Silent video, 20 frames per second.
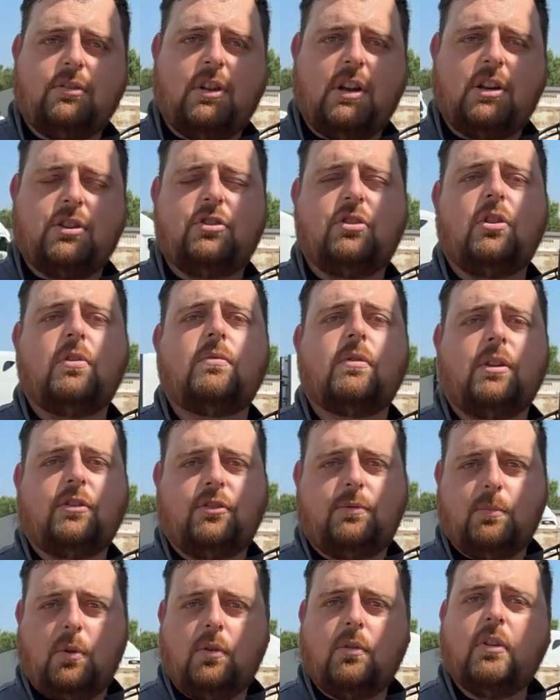and it should run
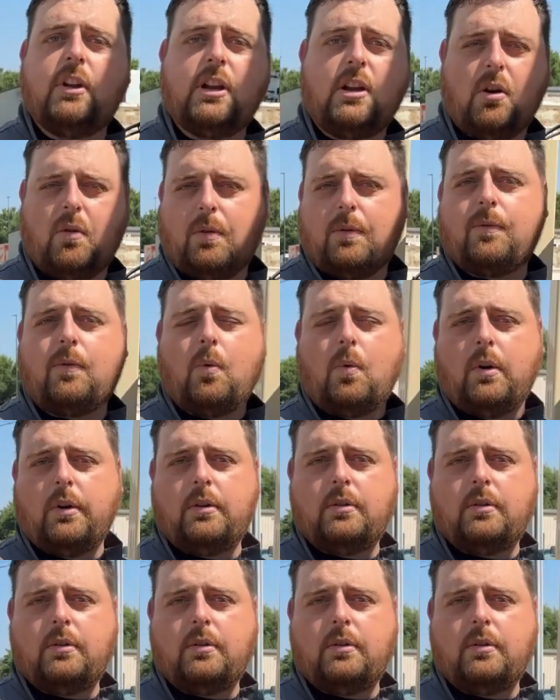smoothly going forward.